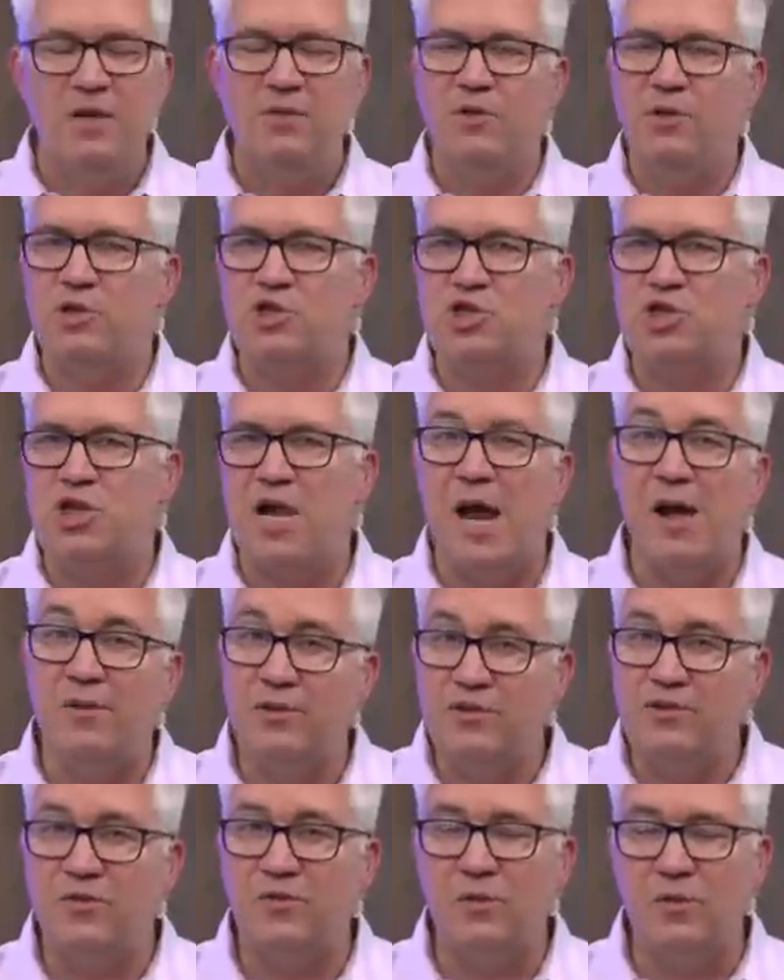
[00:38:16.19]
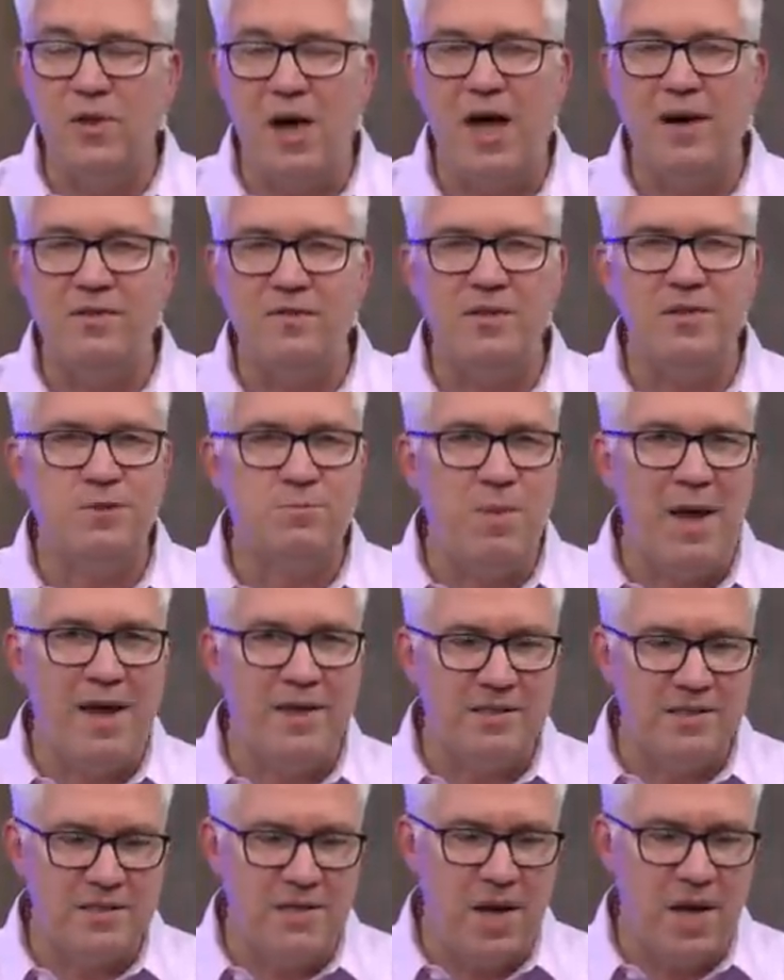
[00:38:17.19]
The challenge for a lot of these
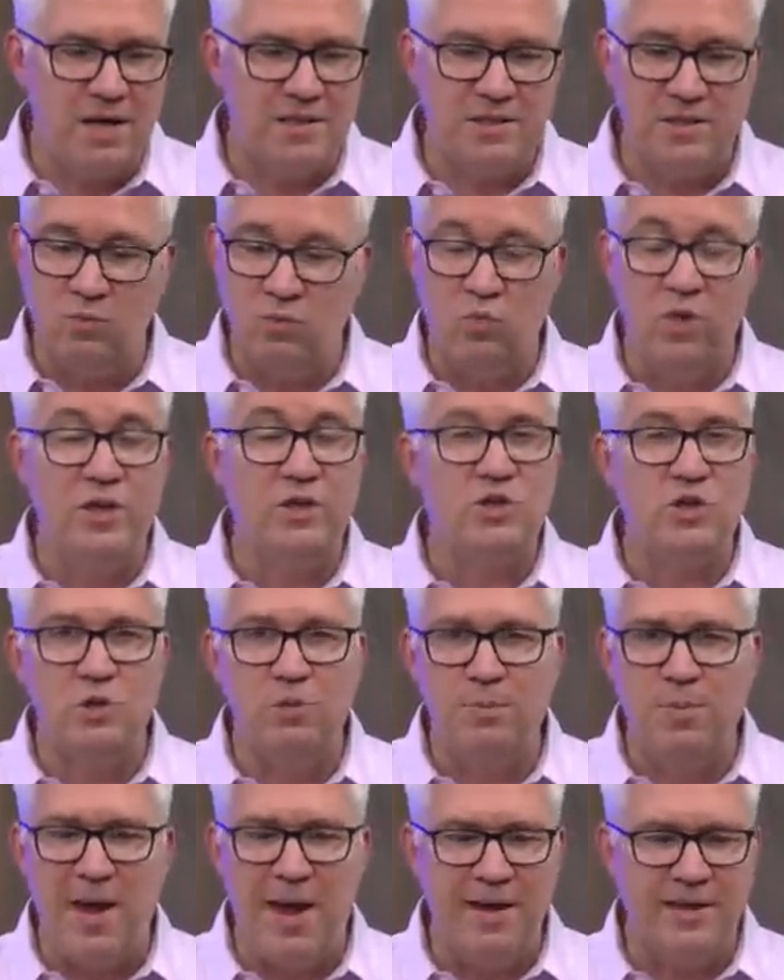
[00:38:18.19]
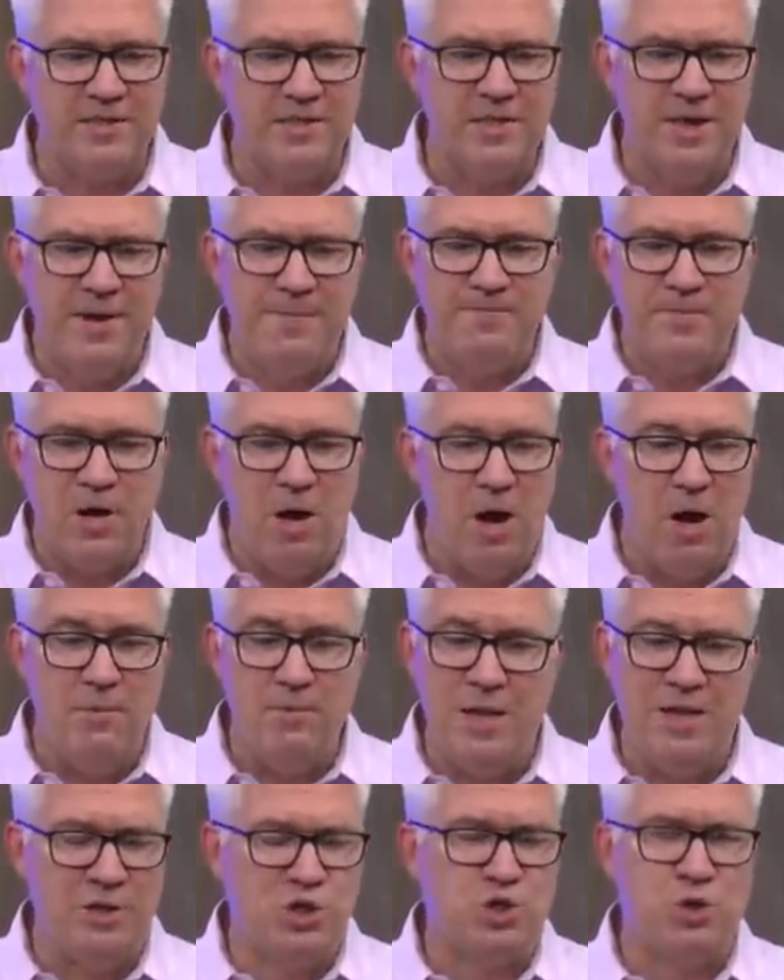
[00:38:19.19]
bank stocks, regional banks, Uh,
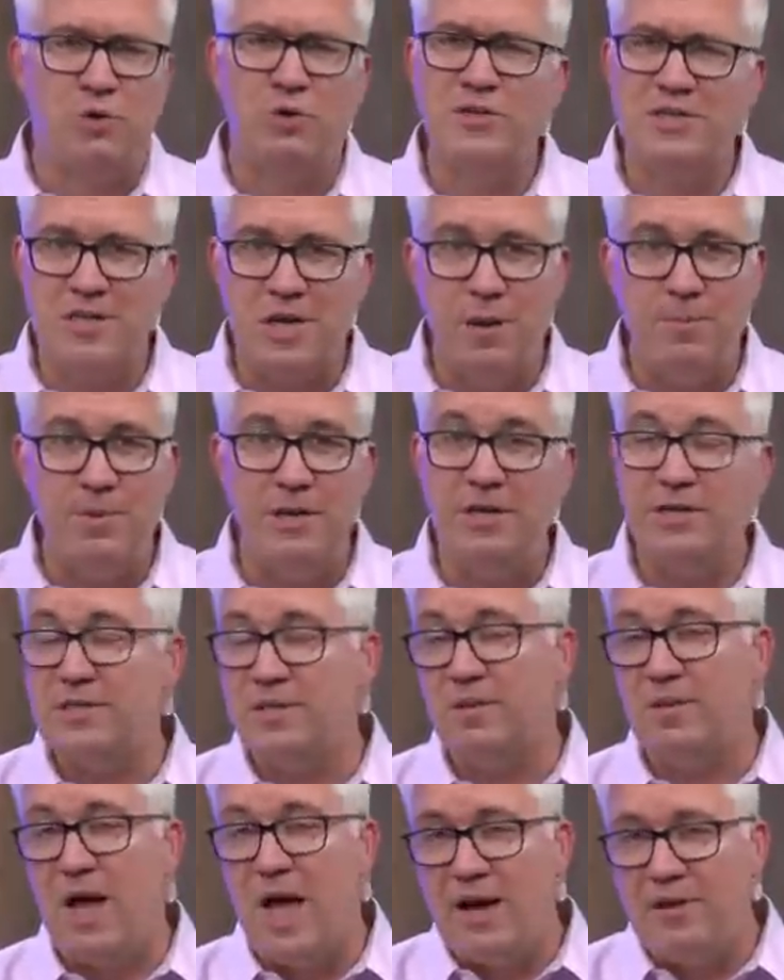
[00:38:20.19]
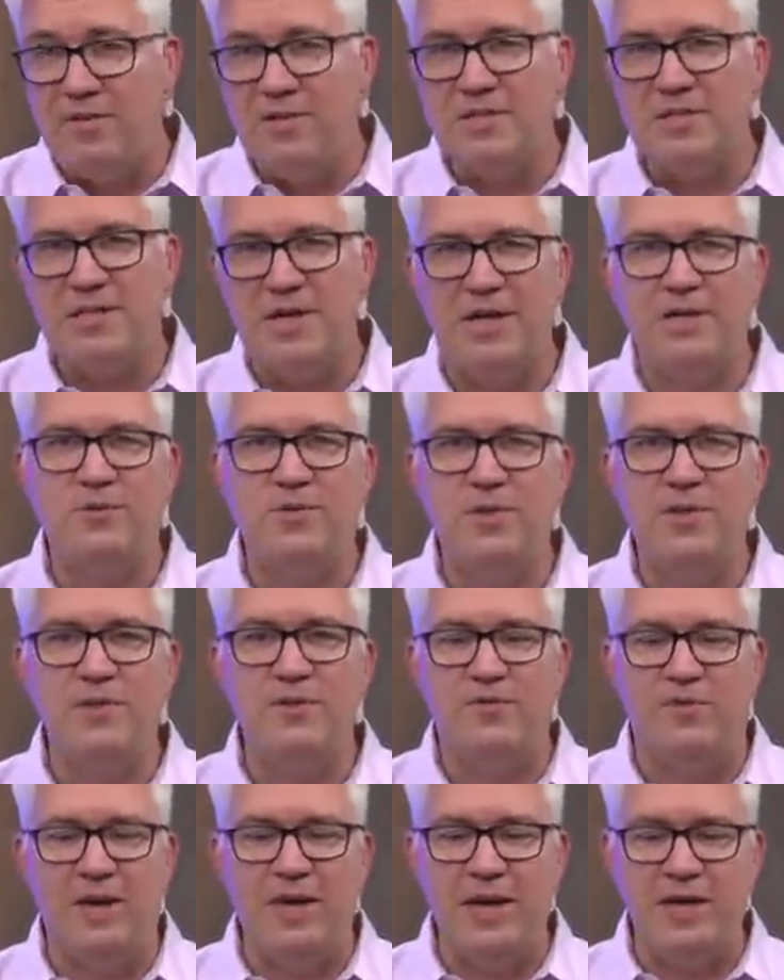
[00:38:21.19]
insurance companies, a lot of the stocks within the
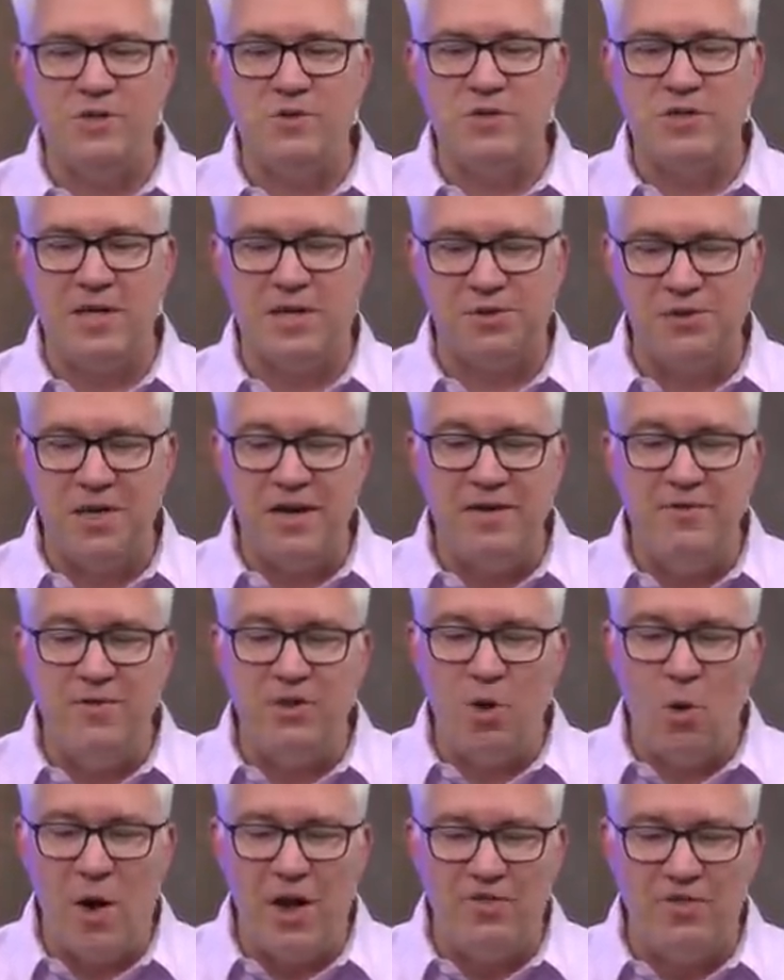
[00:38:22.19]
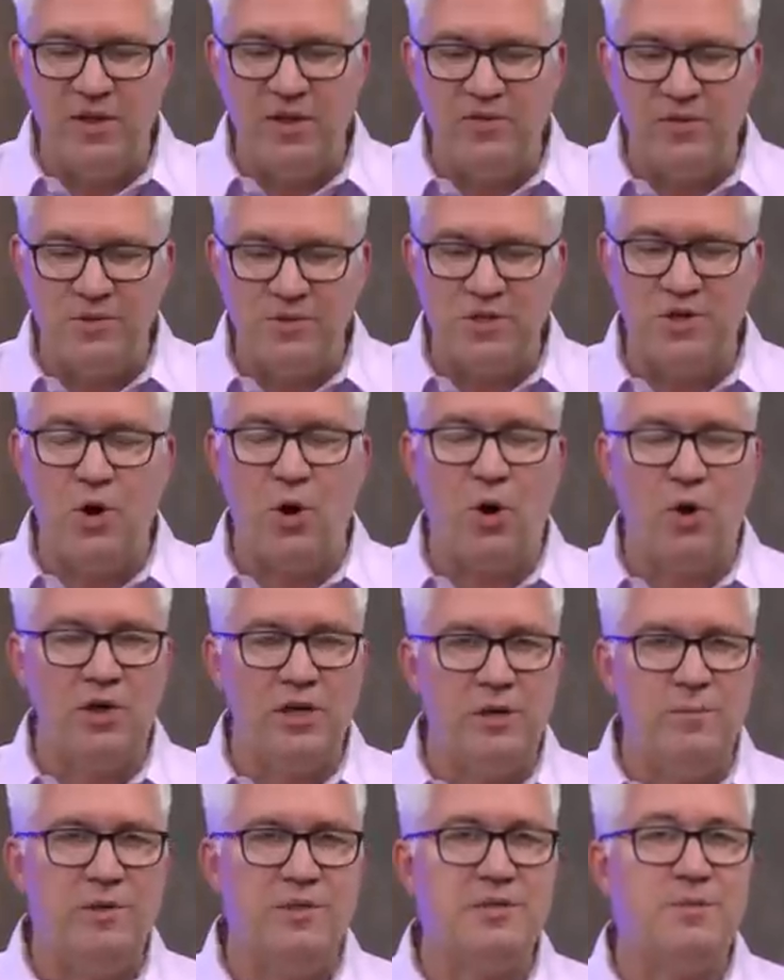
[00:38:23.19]
financial sector, even though I think there's an
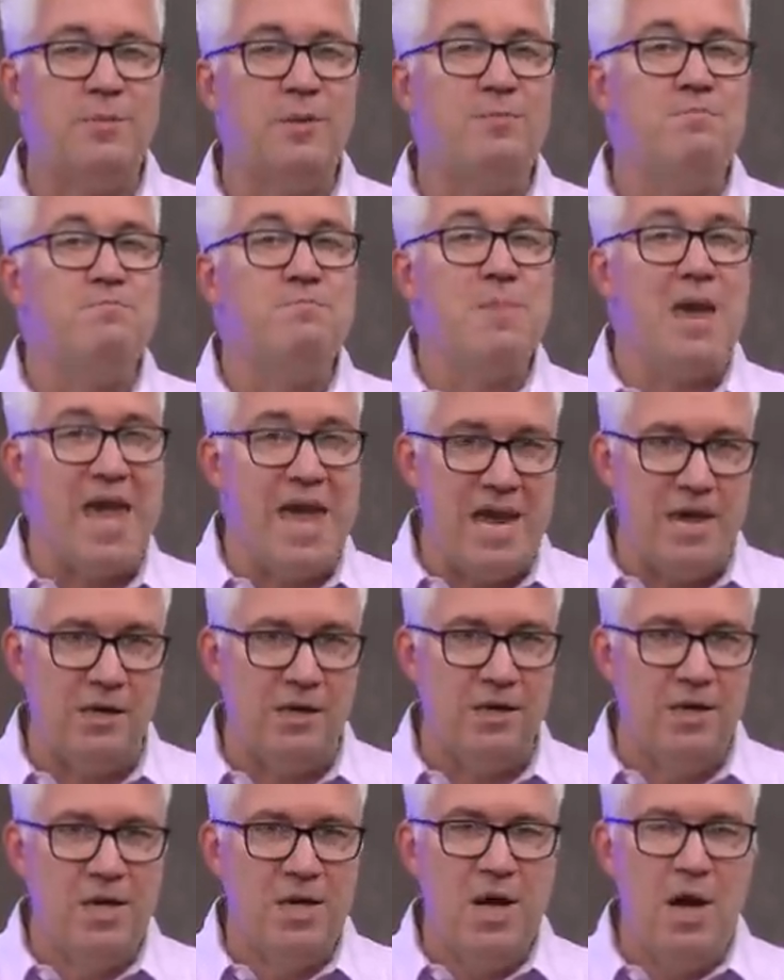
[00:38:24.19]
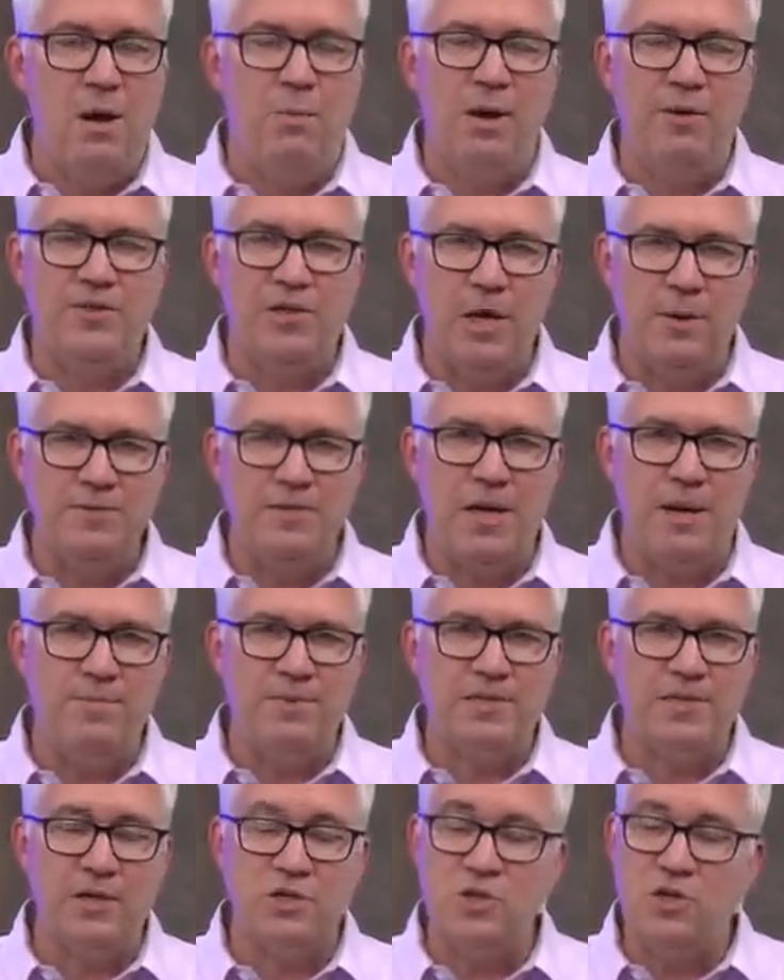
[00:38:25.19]
argument to be made about the upside
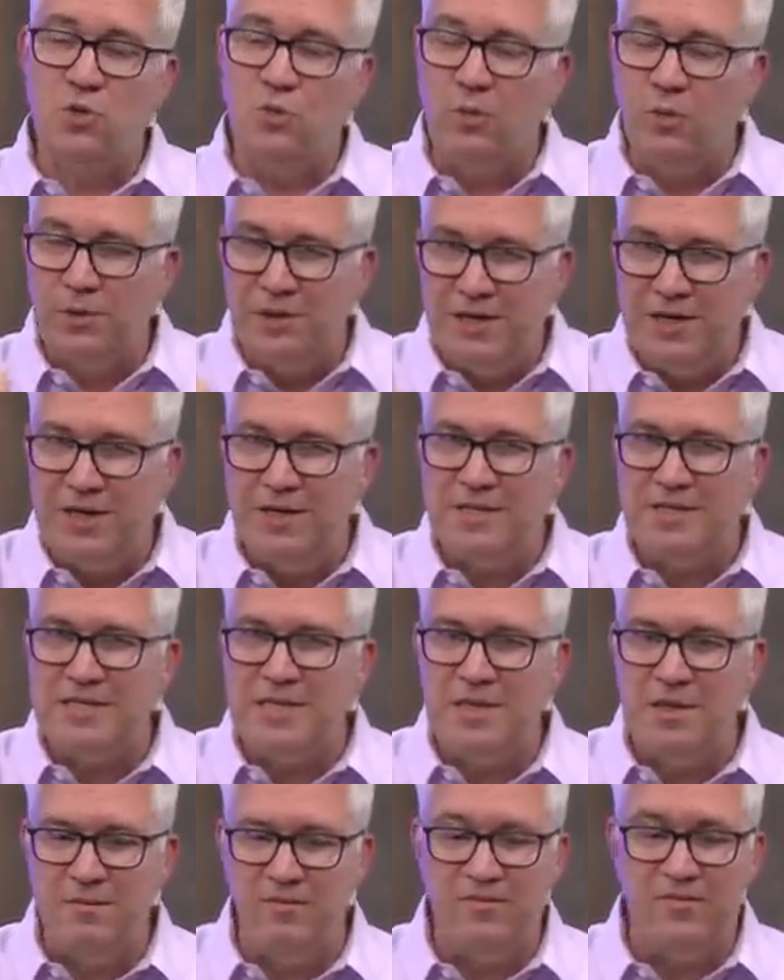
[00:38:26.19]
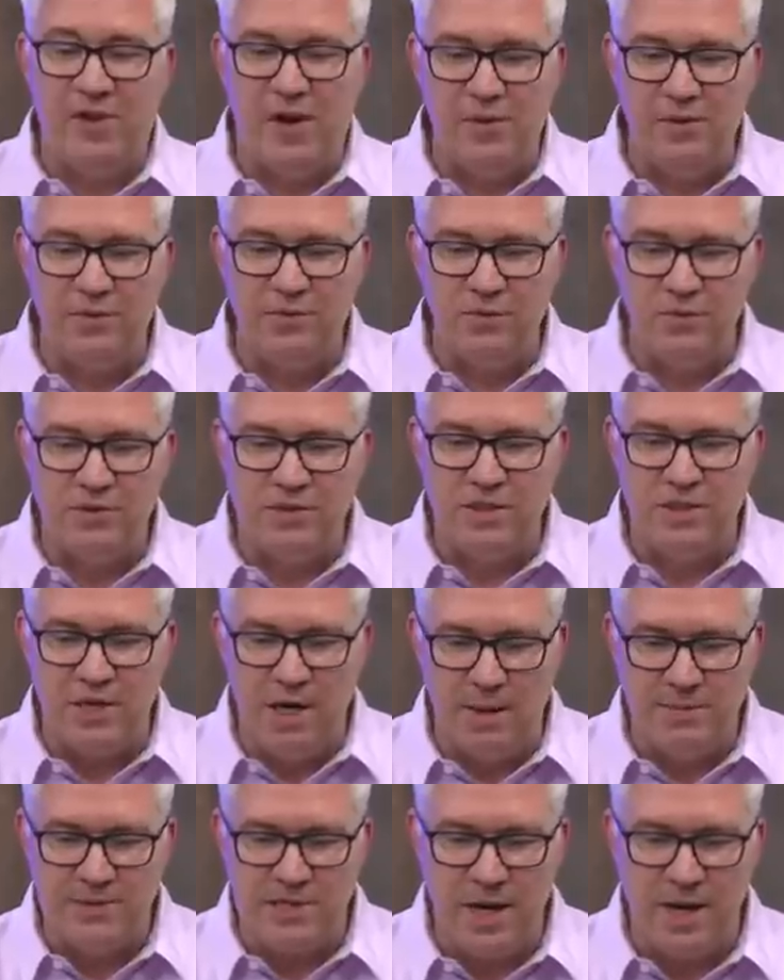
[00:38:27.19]
potential, you really need to see them follow through to the
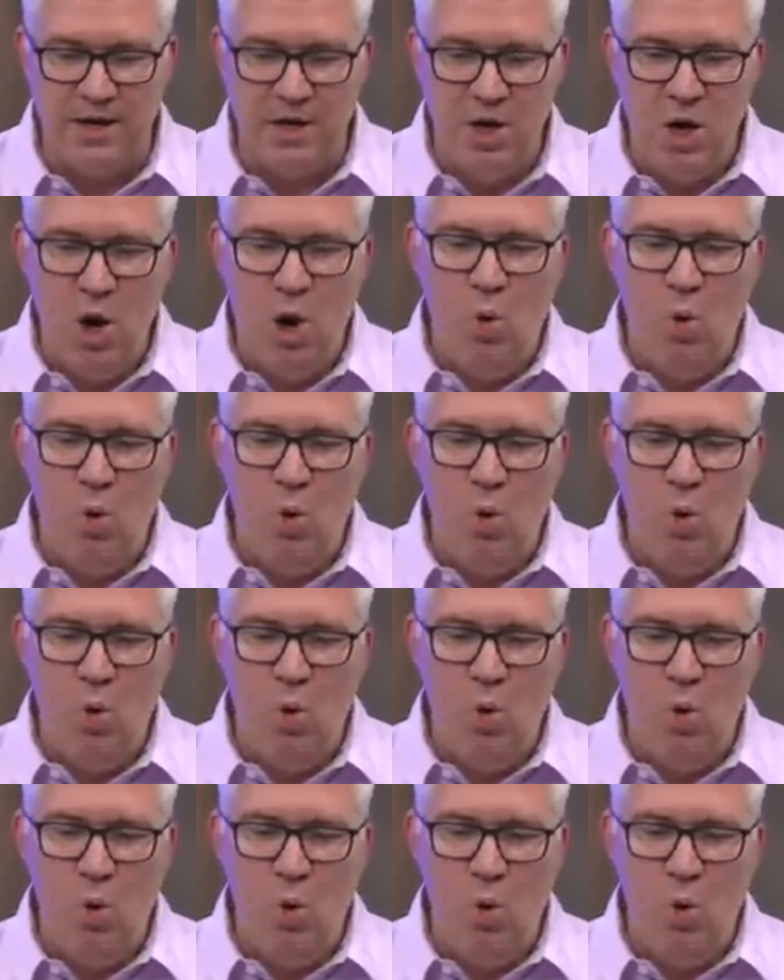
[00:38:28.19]
upside.